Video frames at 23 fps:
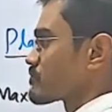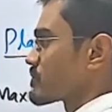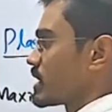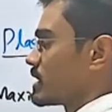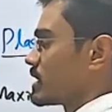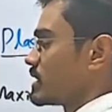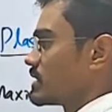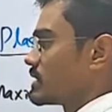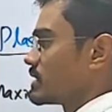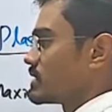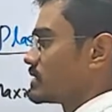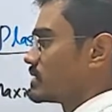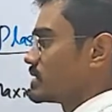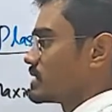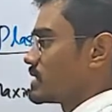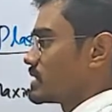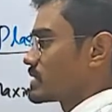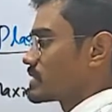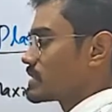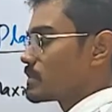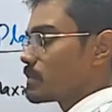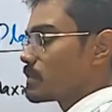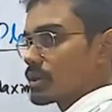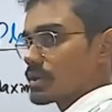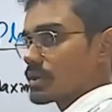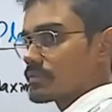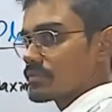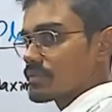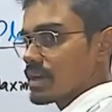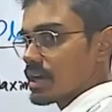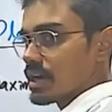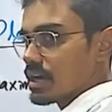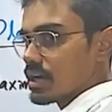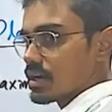This is the point
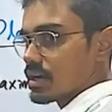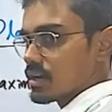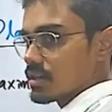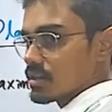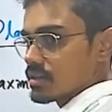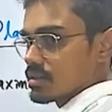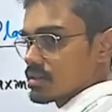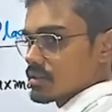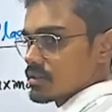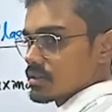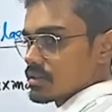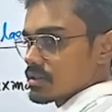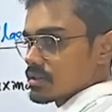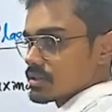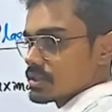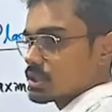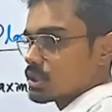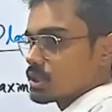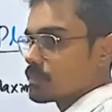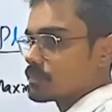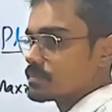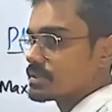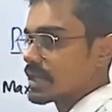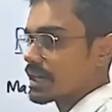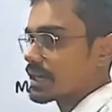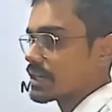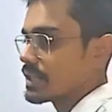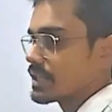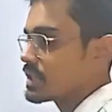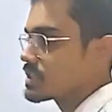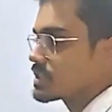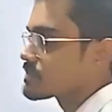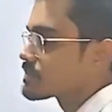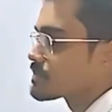where the object is
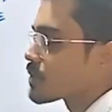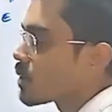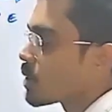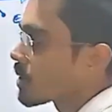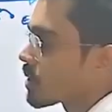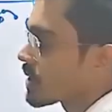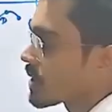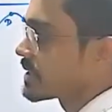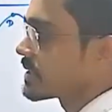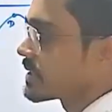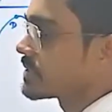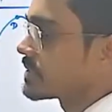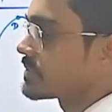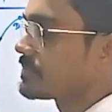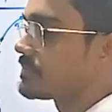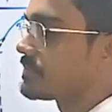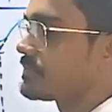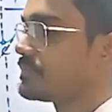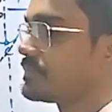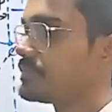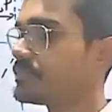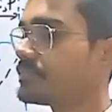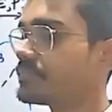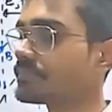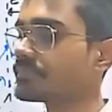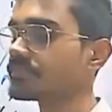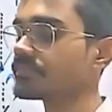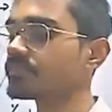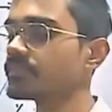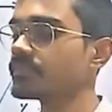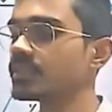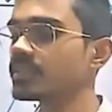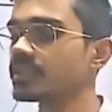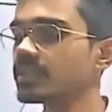broken. This
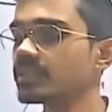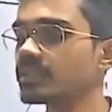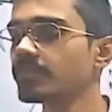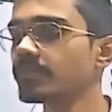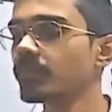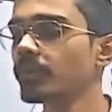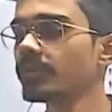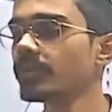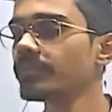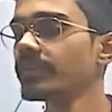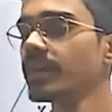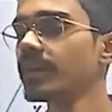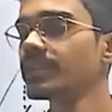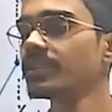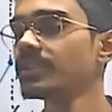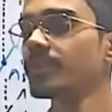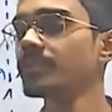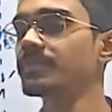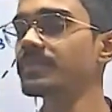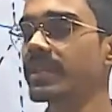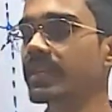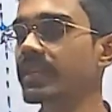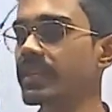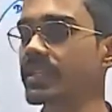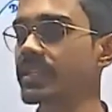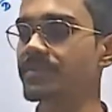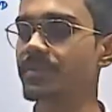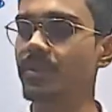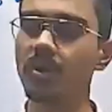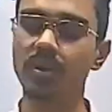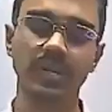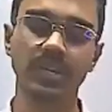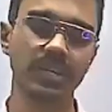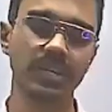is the point where the object is broken.
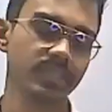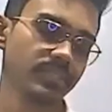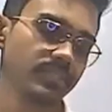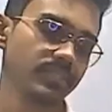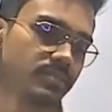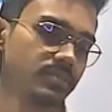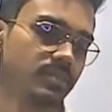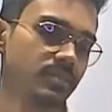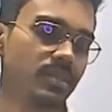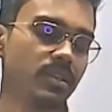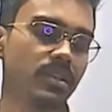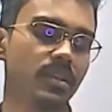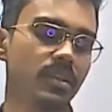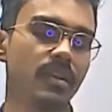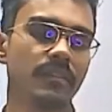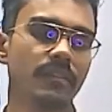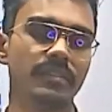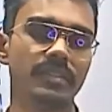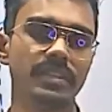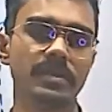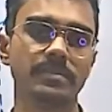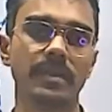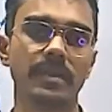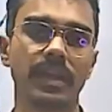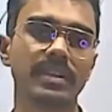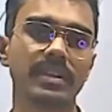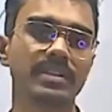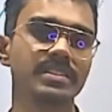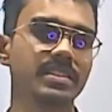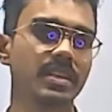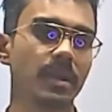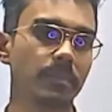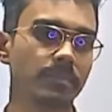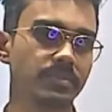Within brackets,
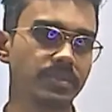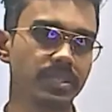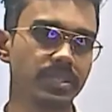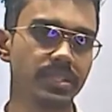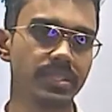ruptured.